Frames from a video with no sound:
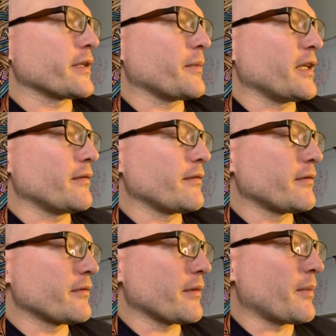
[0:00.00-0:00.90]
I mean,
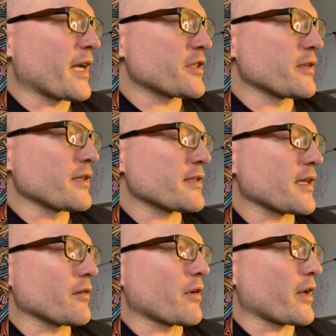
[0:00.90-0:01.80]
imagine this
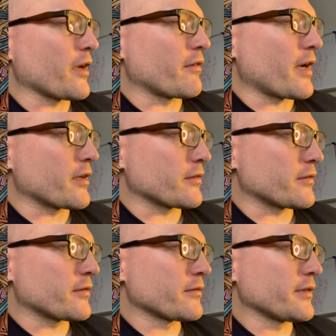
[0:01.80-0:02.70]
thing running
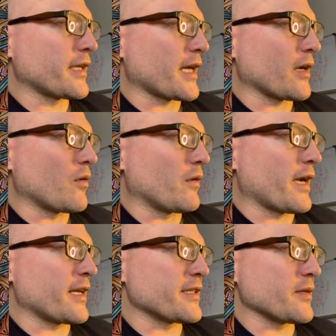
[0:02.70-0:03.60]
around getting all
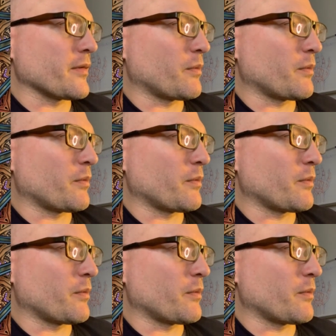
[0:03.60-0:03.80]
handsy with